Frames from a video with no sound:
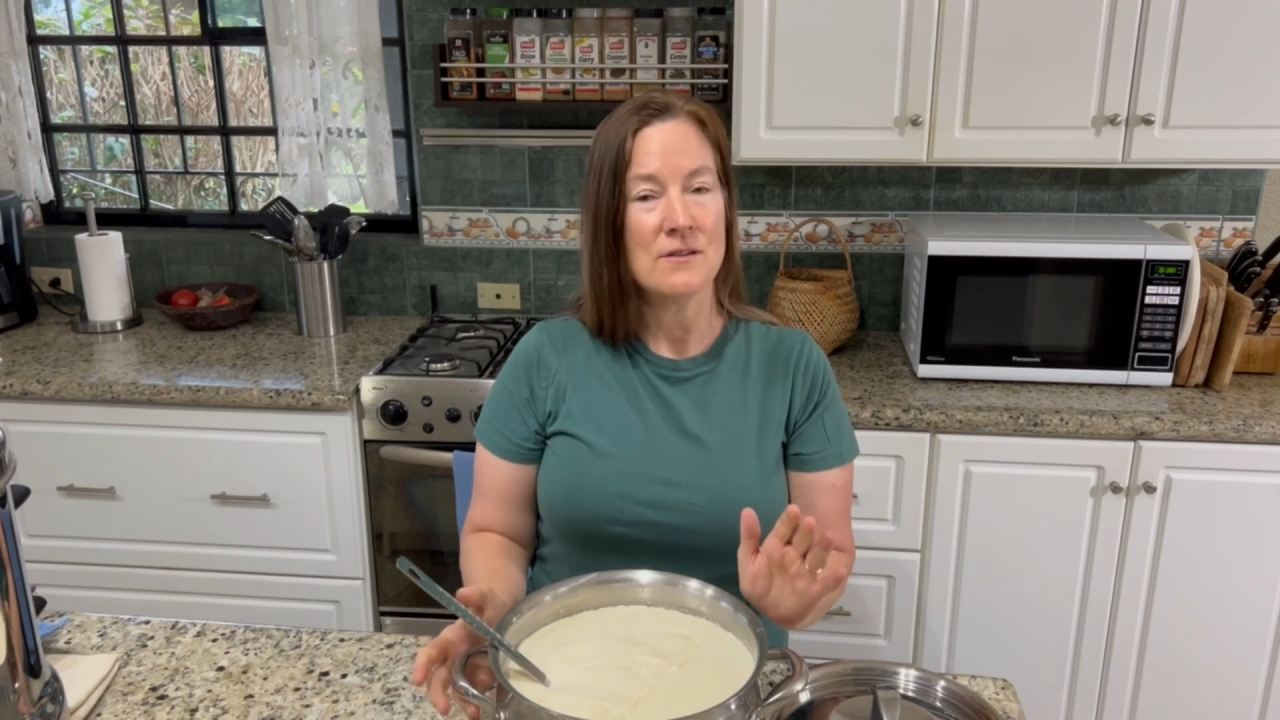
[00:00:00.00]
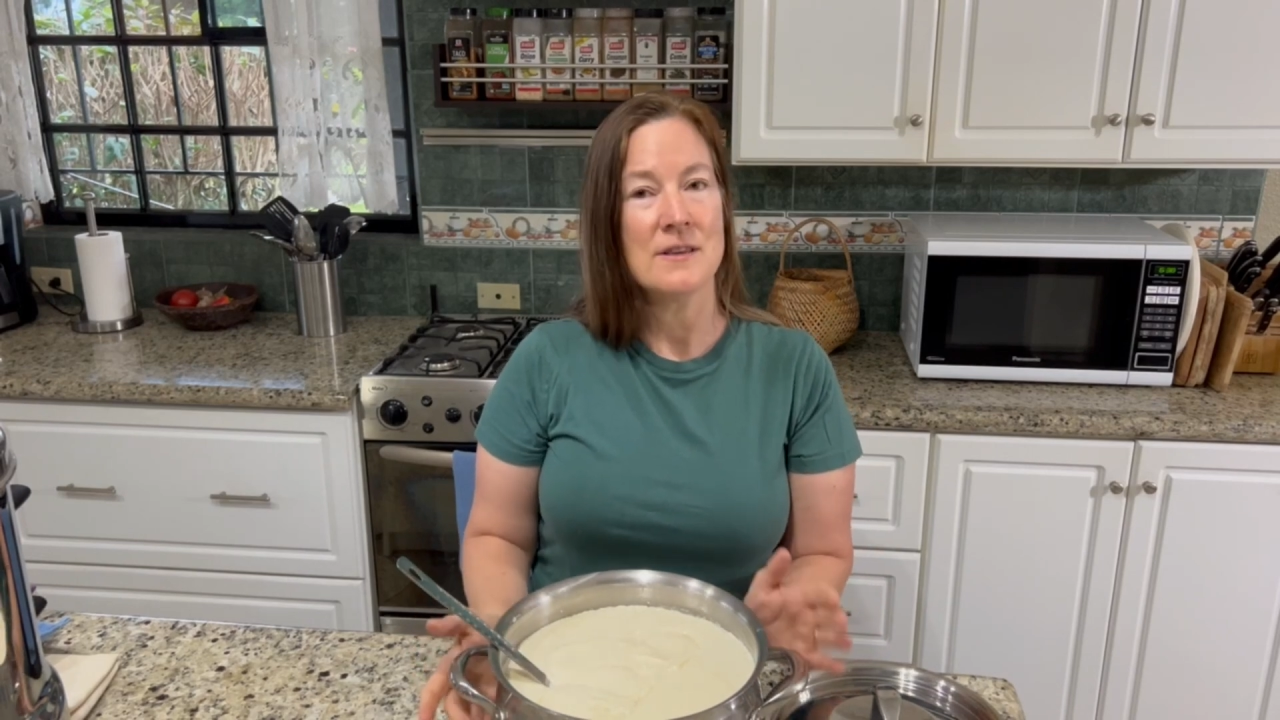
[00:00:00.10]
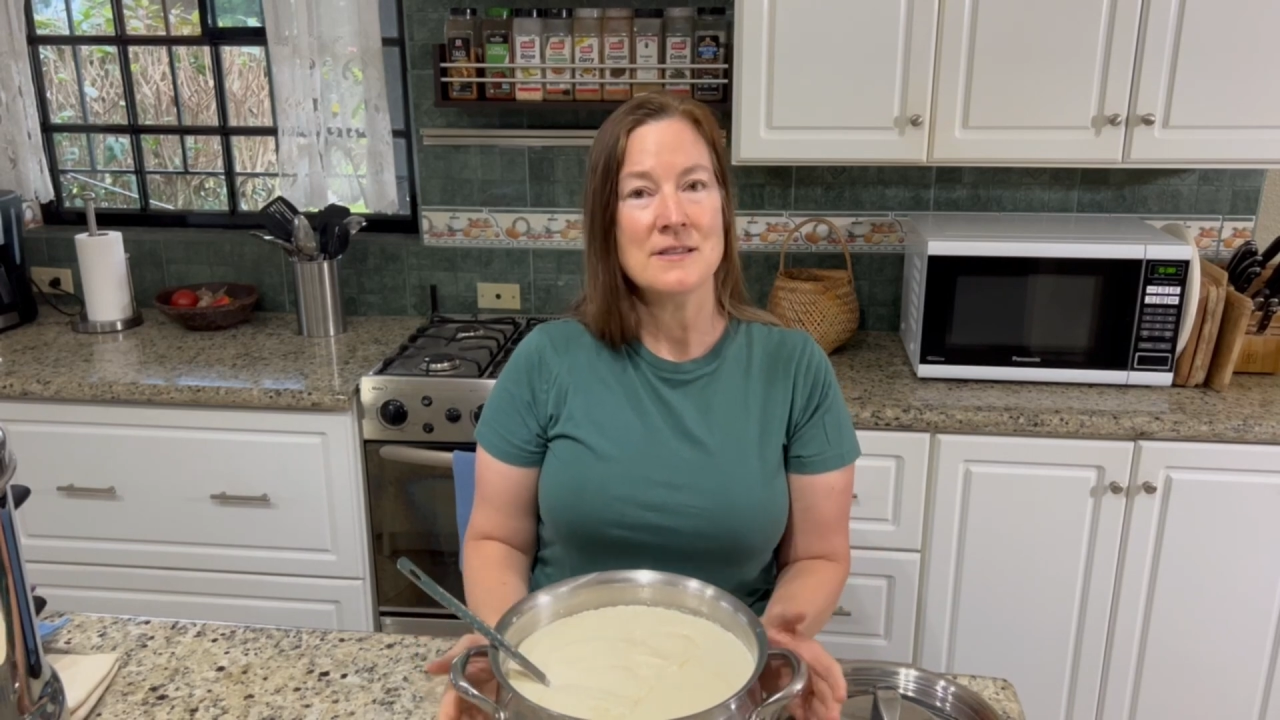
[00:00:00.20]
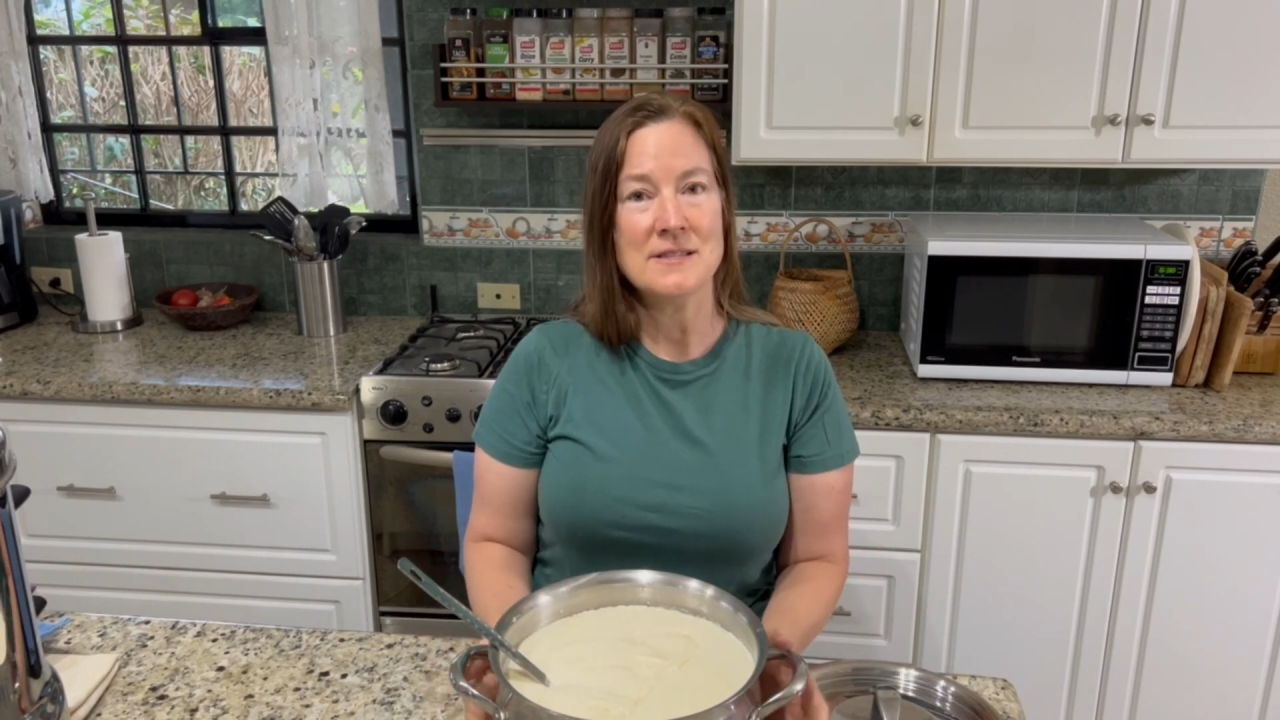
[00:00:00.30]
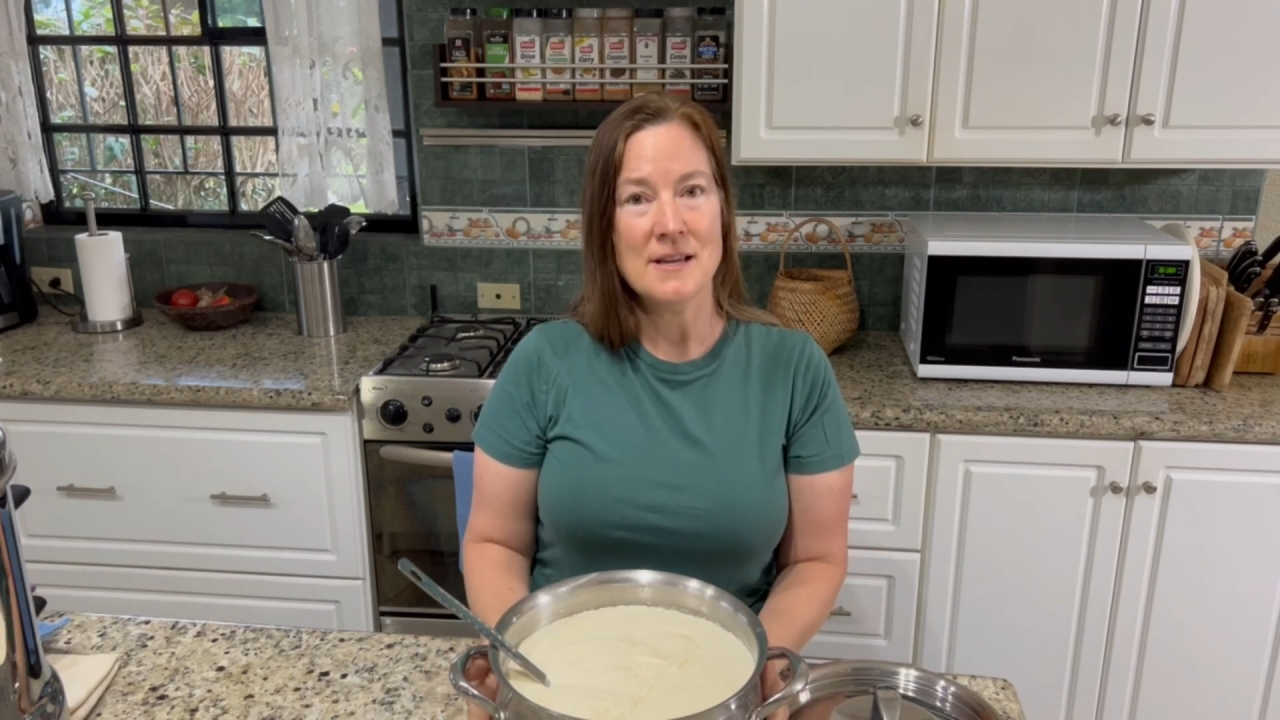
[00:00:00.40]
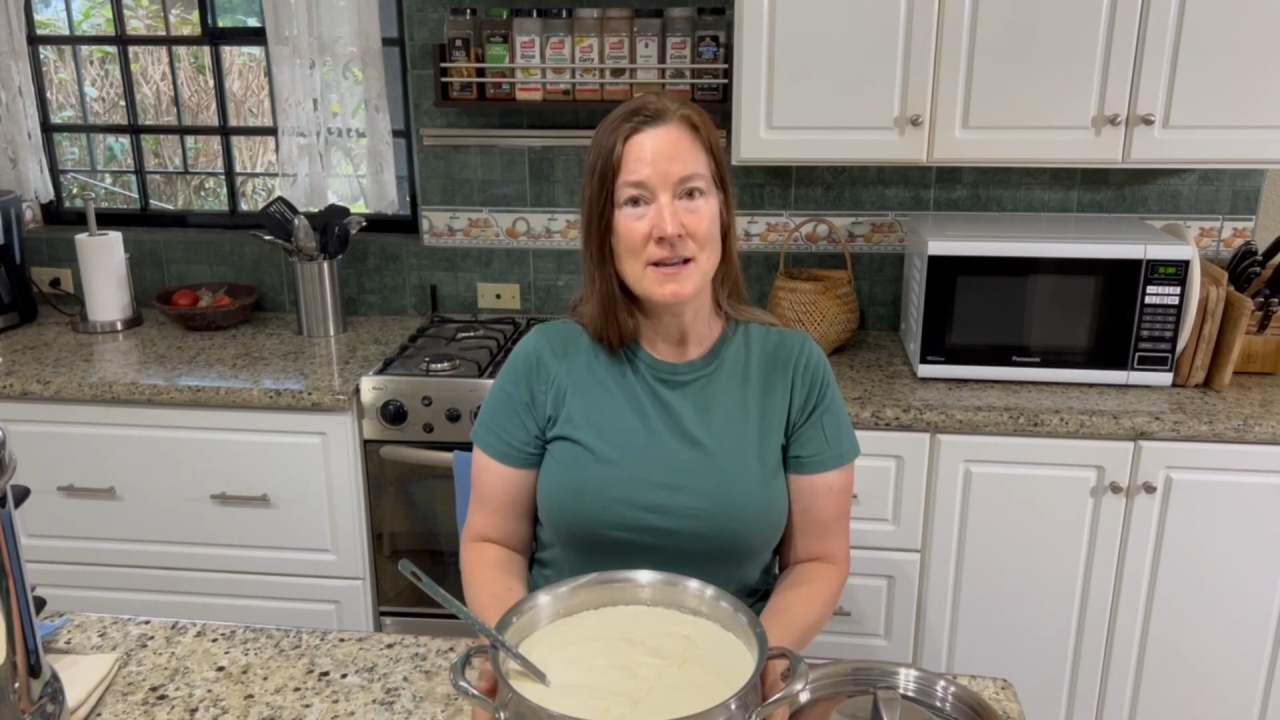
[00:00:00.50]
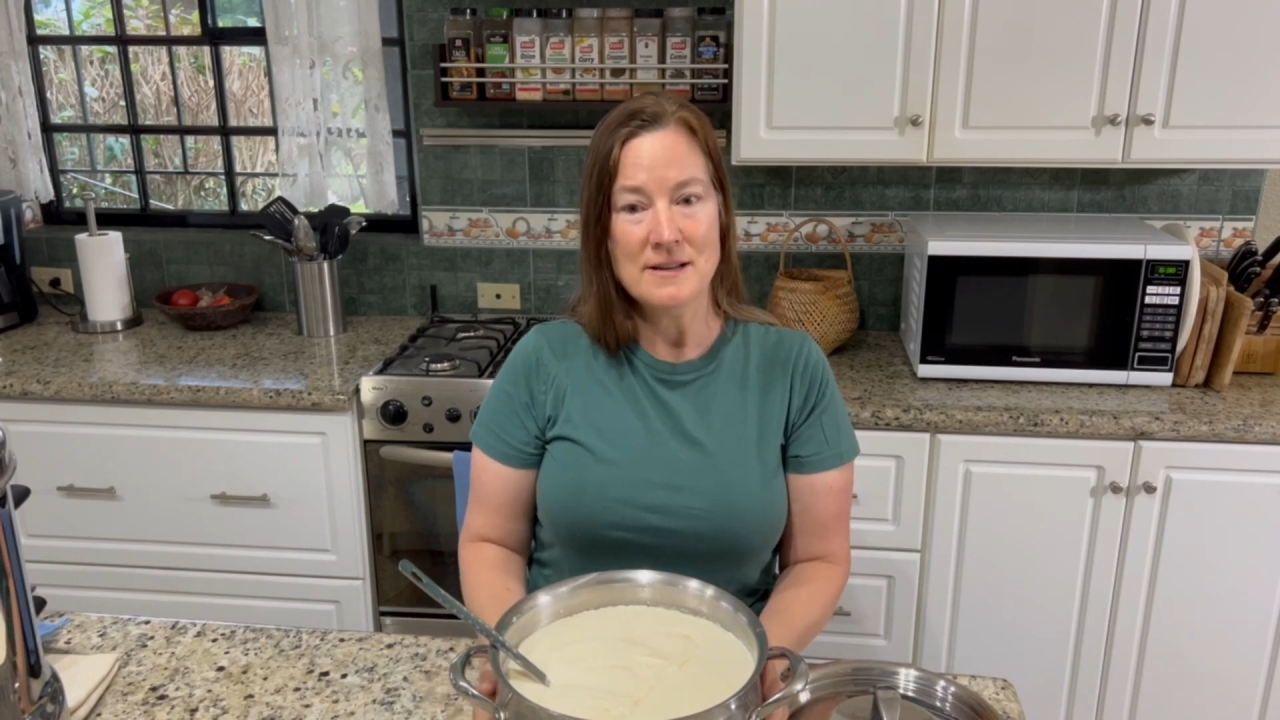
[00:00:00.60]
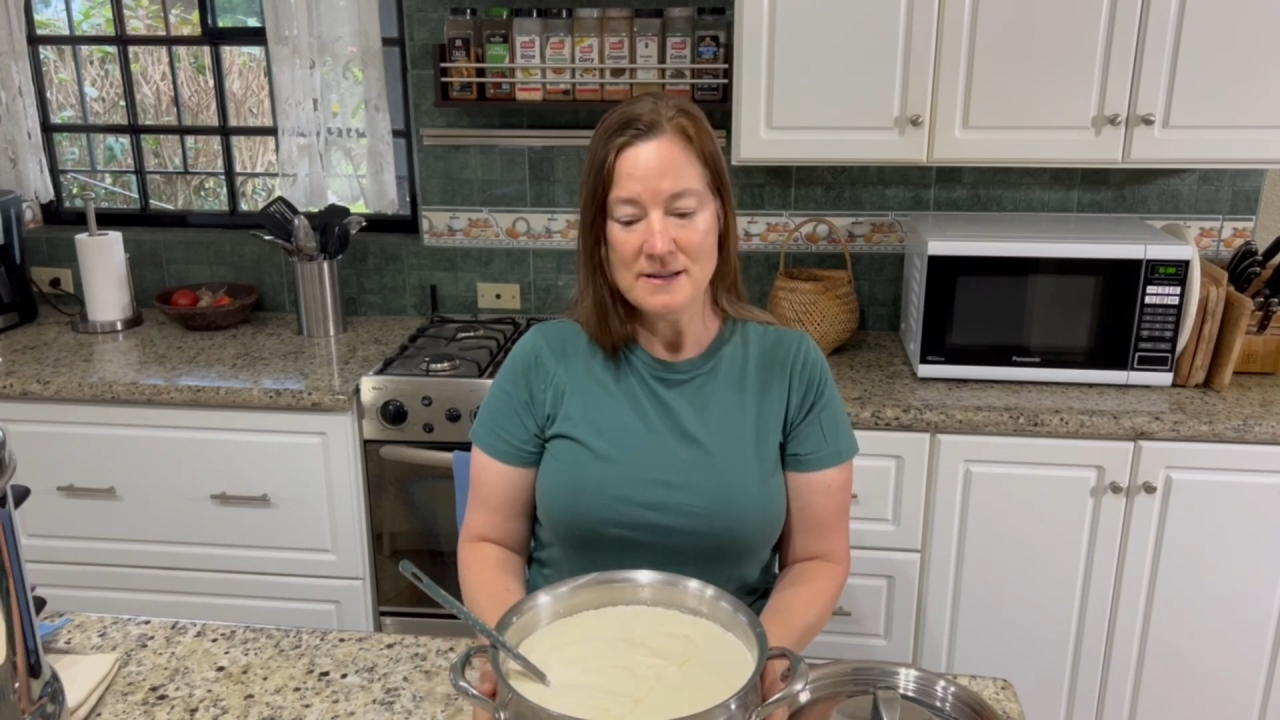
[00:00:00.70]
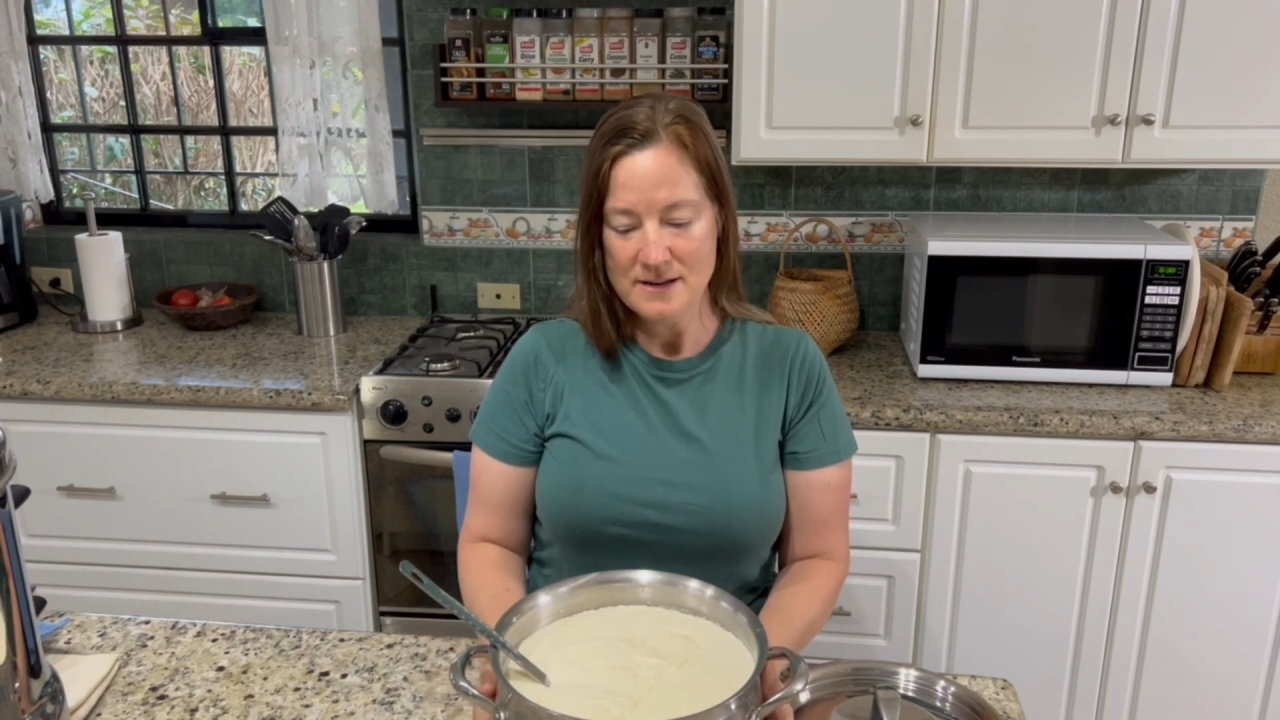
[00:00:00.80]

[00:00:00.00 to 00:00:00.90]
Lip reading: this done,